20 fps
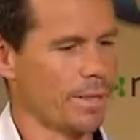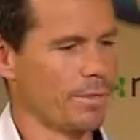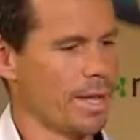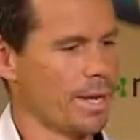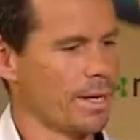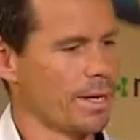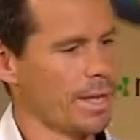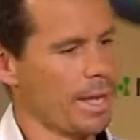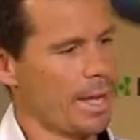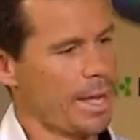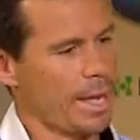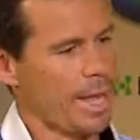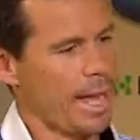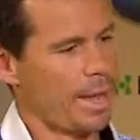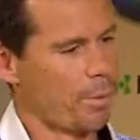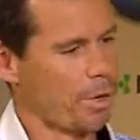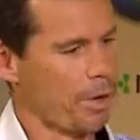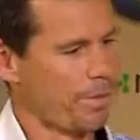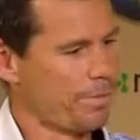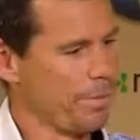And then
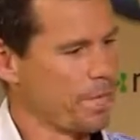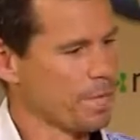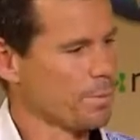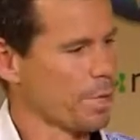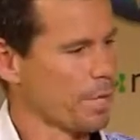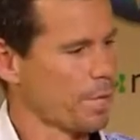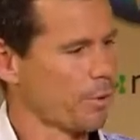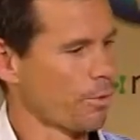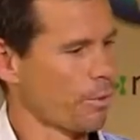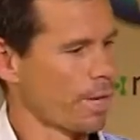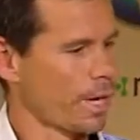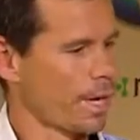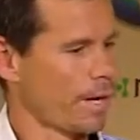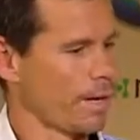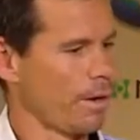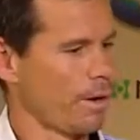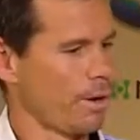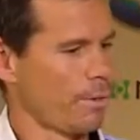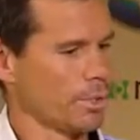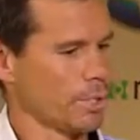when I finished my
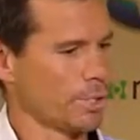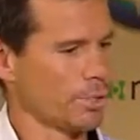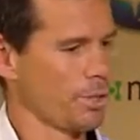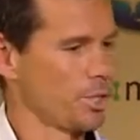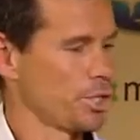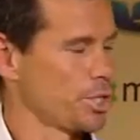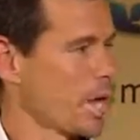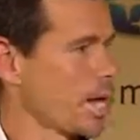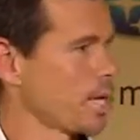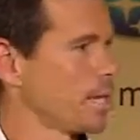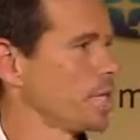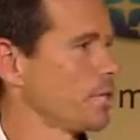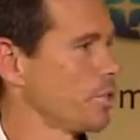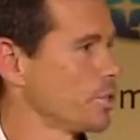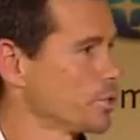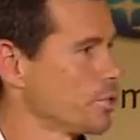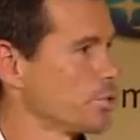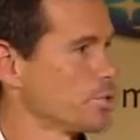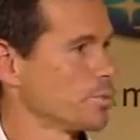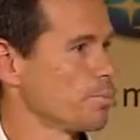career, I was sort of juggling the
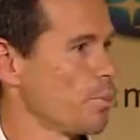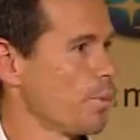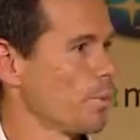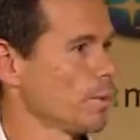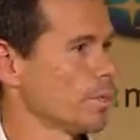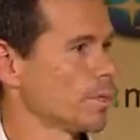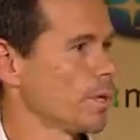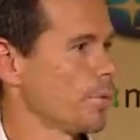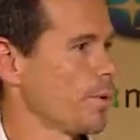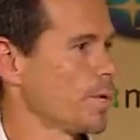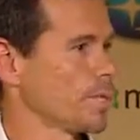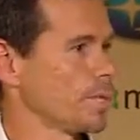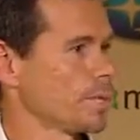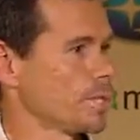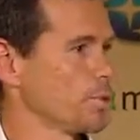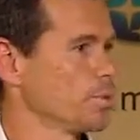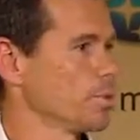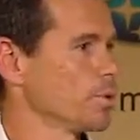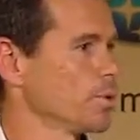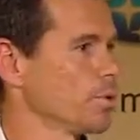two sports. I went to
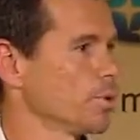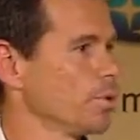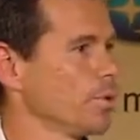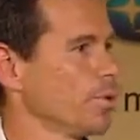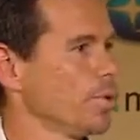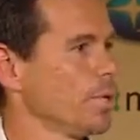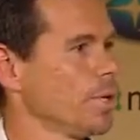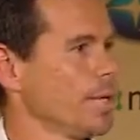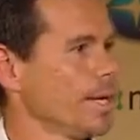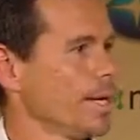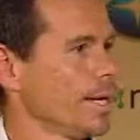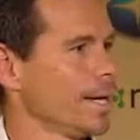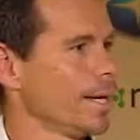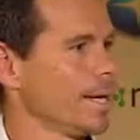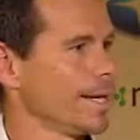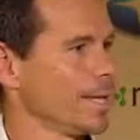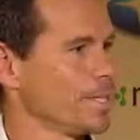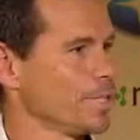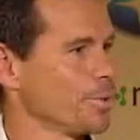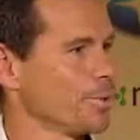tour school
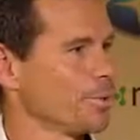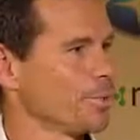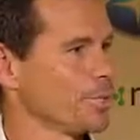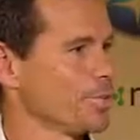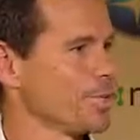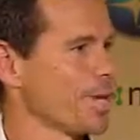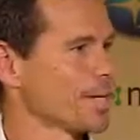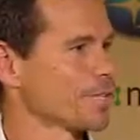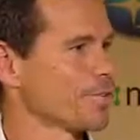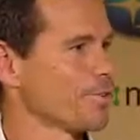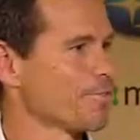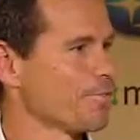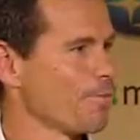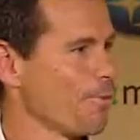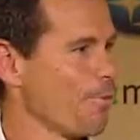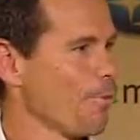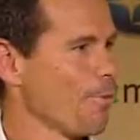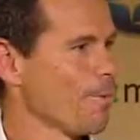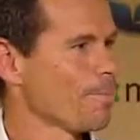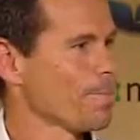in
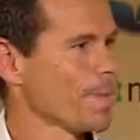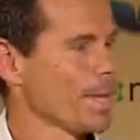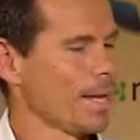2004